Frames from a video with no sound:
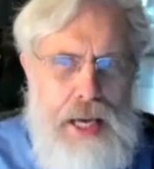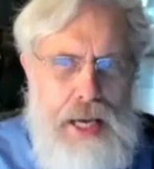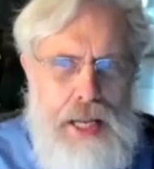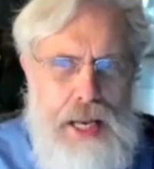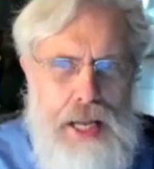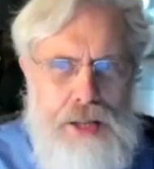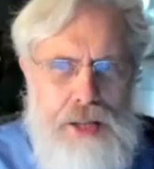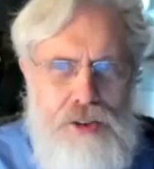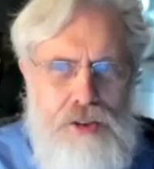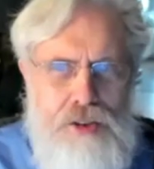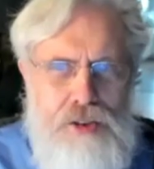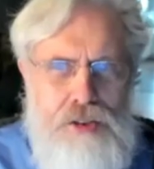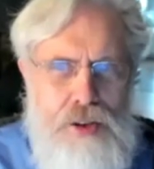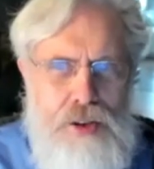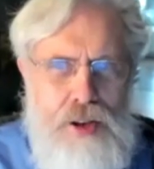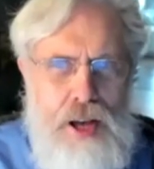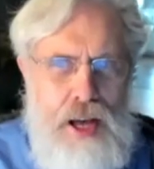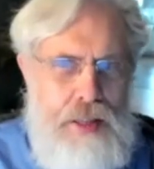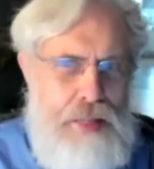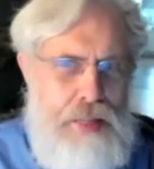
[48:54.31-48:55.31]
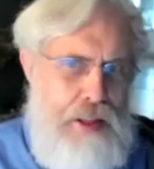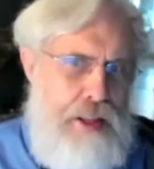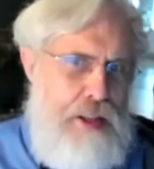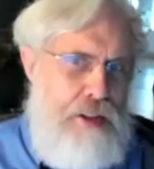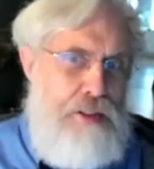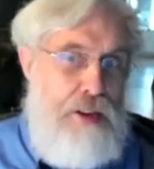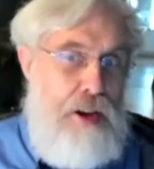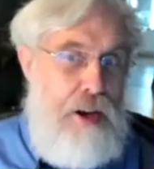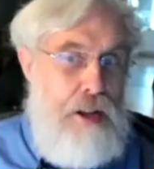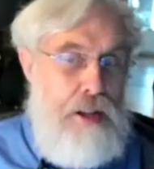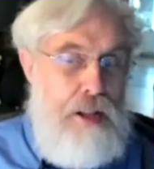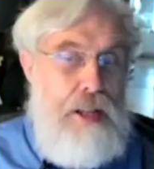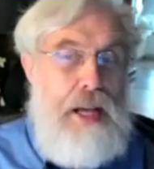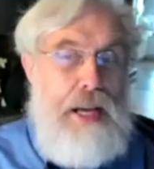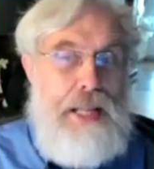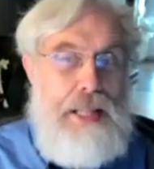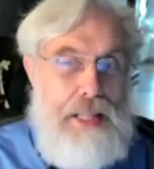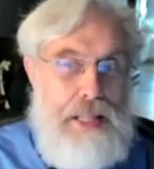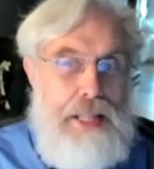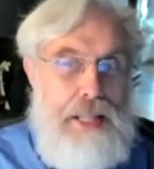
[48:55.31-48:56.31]
And I just, I think it's
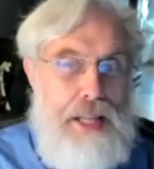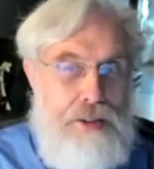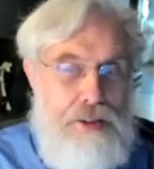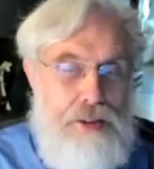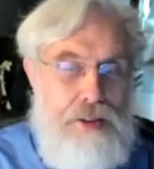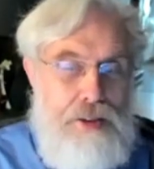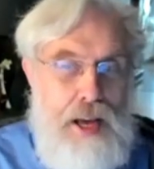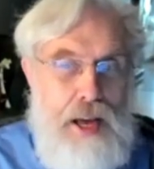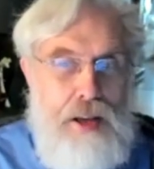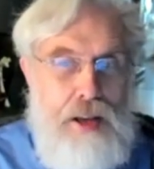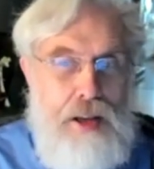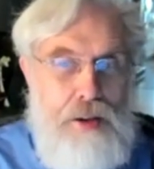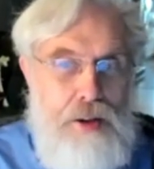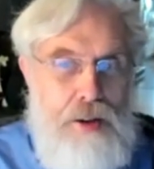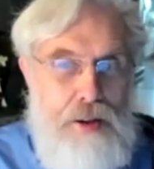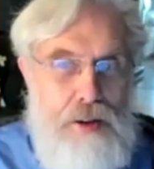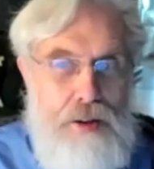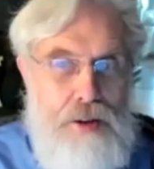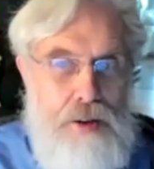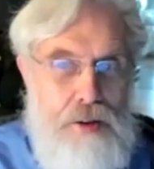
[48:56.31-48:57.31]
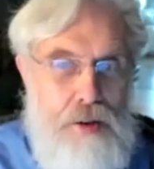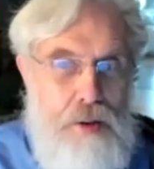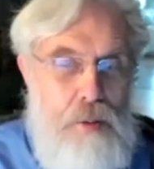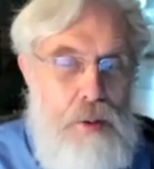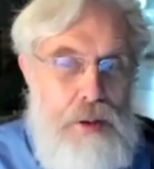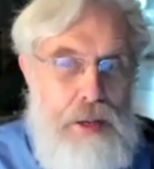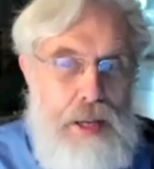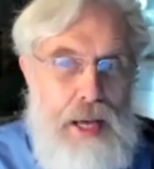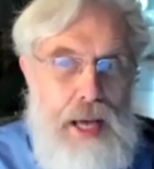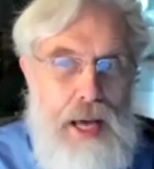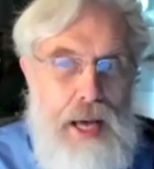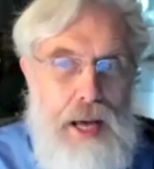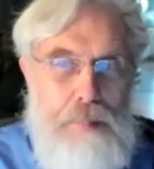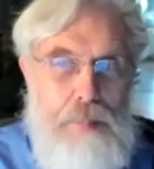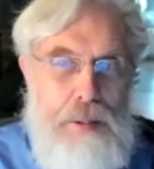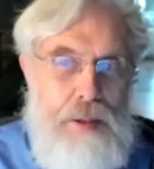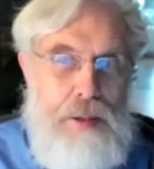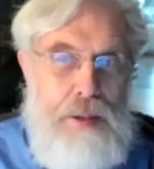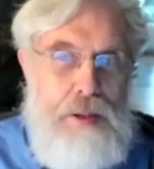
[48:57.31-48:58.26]
unlikely that's uh, going to happen.